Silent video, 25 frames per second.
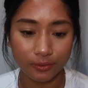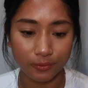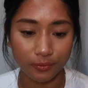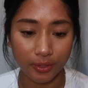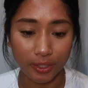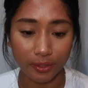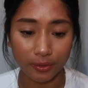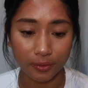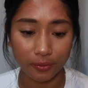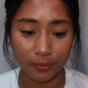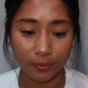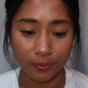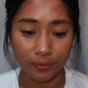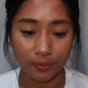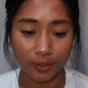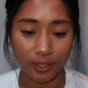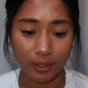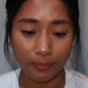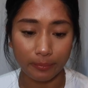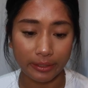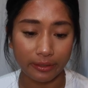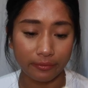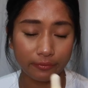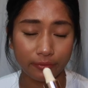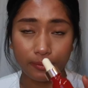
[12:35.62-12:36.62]
retinol
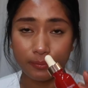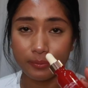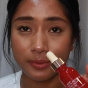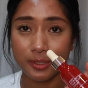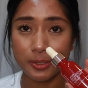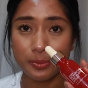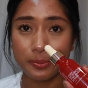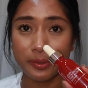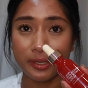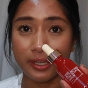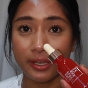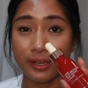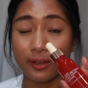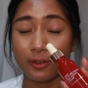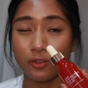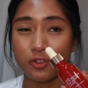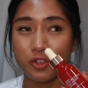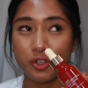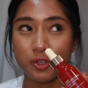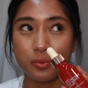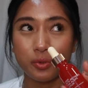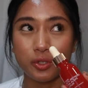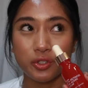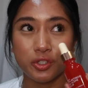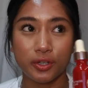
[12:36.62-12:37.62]
coming from this pink
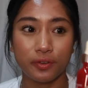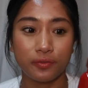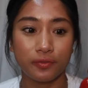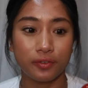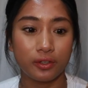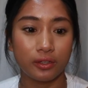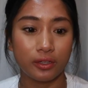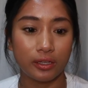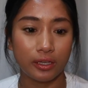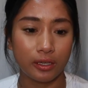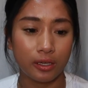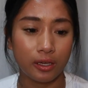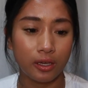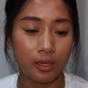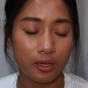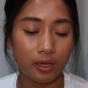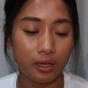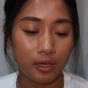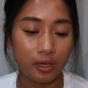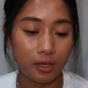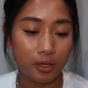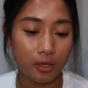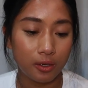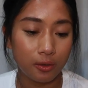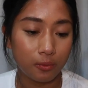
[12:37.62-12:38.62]
algae, which I feel like
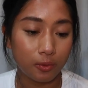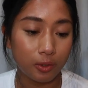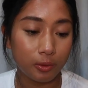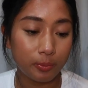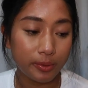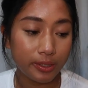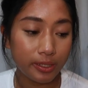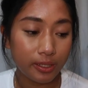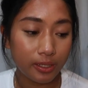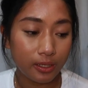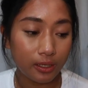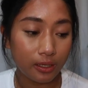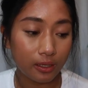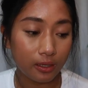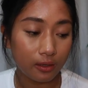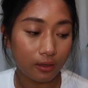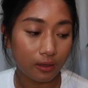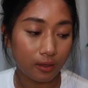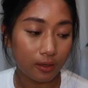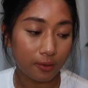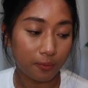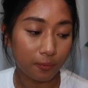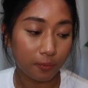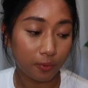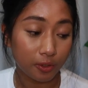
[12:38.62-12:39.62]
would be
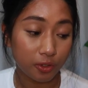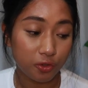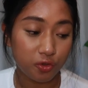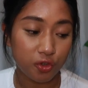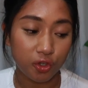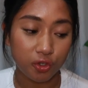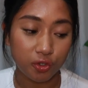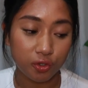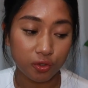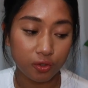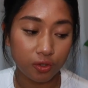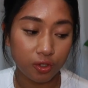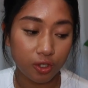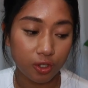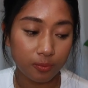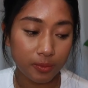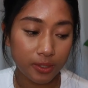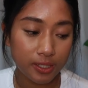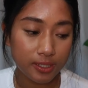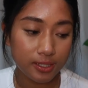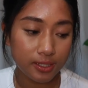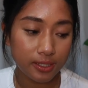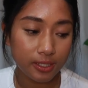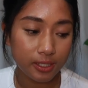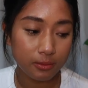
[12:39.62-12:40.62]
really gentle on
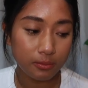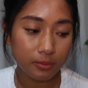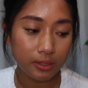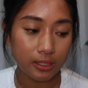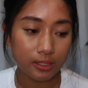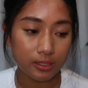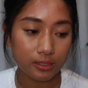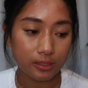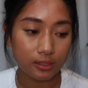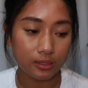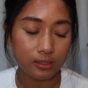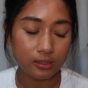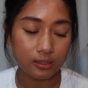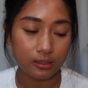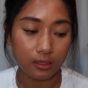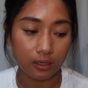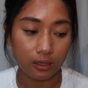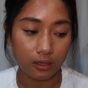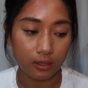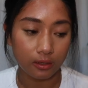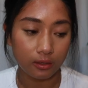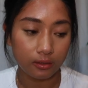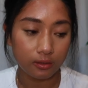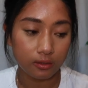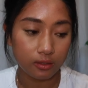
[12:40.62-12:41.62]
my skin because it's
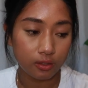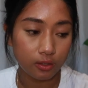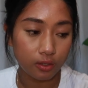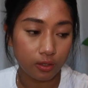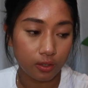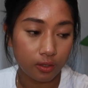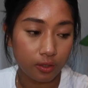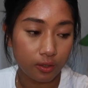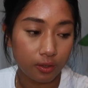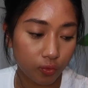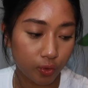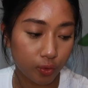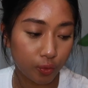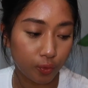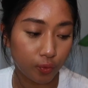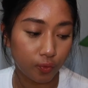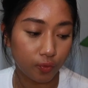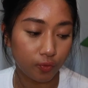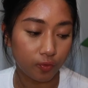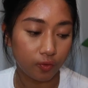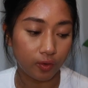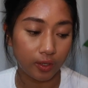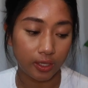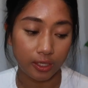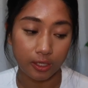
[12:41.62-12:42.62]
not true
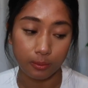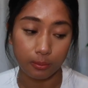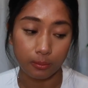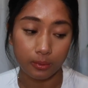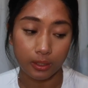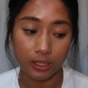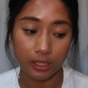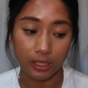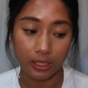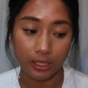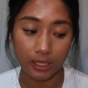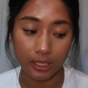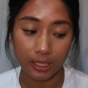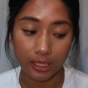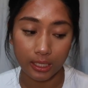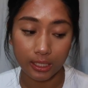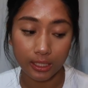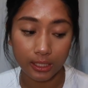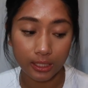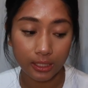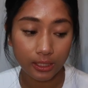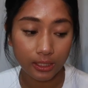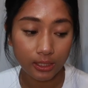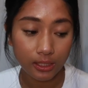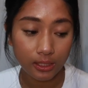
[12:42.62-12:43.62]
vitamin
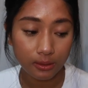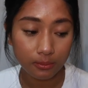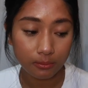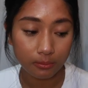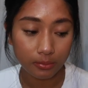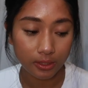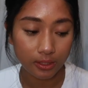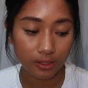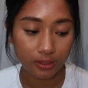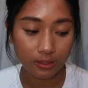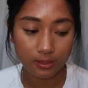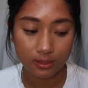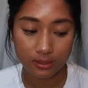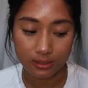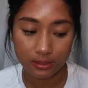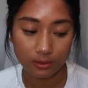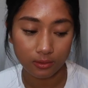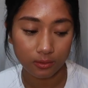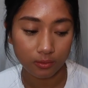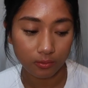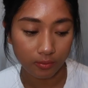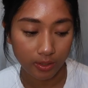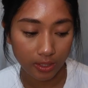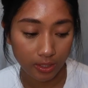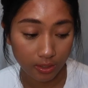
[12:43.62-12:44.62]
A, but it's
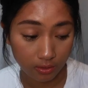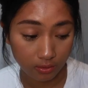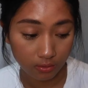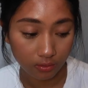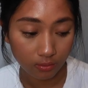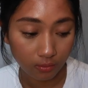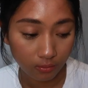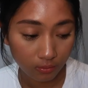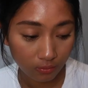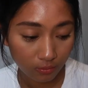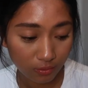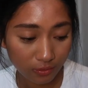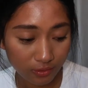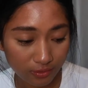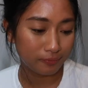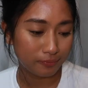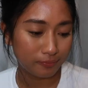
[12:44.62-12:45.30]
still retinol.